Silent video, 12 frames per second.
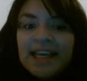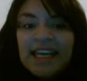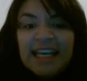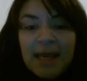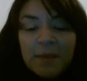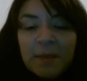
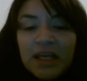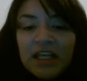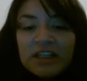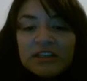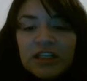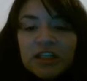He came
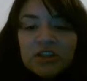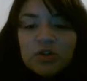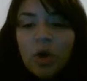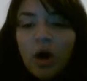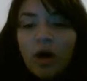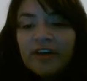in,
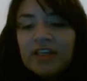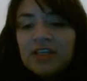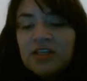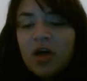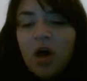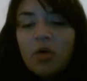took off
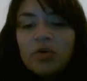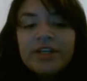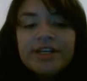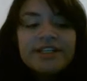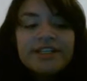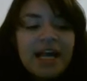his
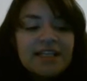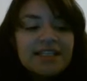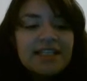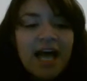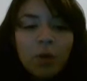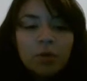coat, and sat
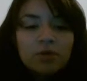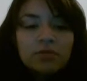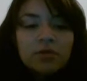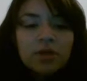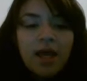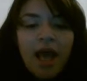down.
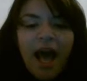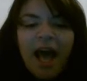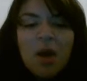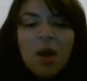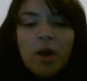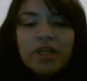
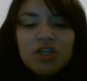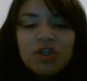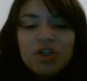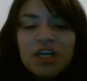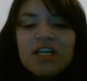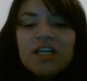I went
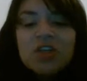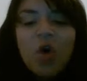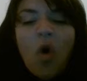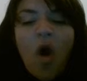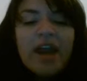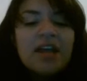into the
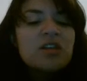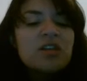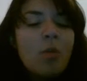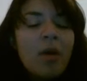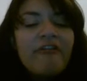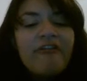disco and I
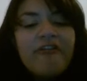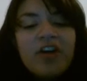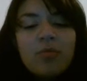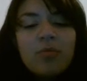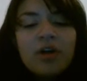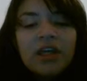saw my
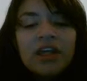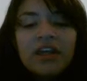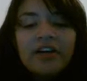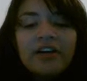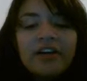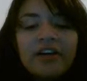favorite
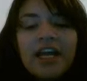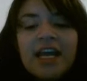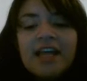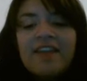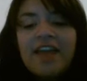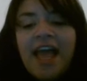girl,
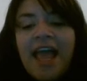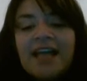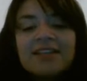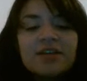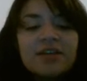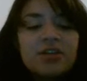then I
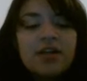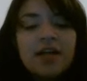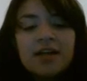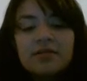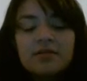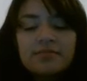asked her to
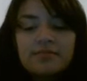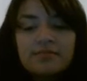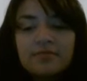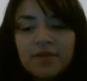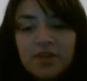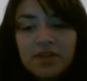dance.
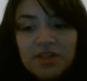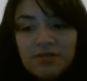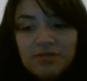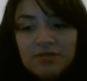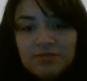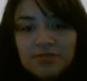You
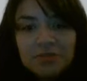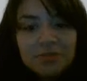see?